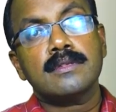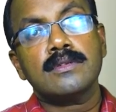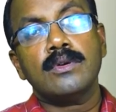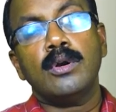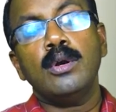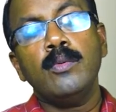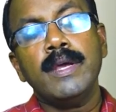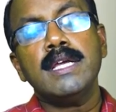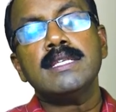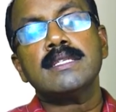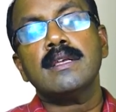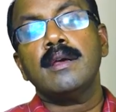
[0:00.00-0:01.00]
So
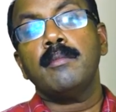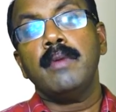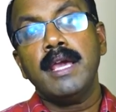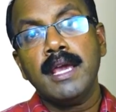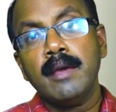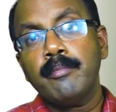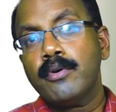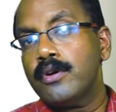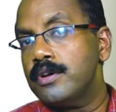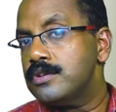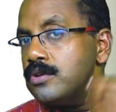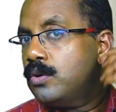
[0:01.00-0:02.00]
always make a
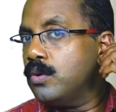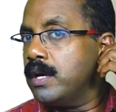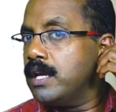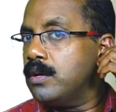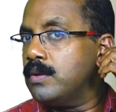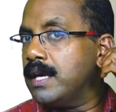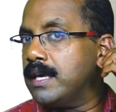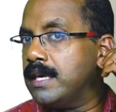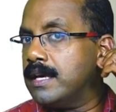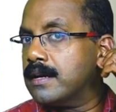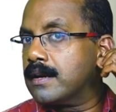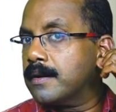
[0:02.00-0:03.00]
point to look into the
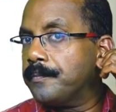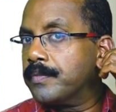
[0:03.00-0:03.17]
ear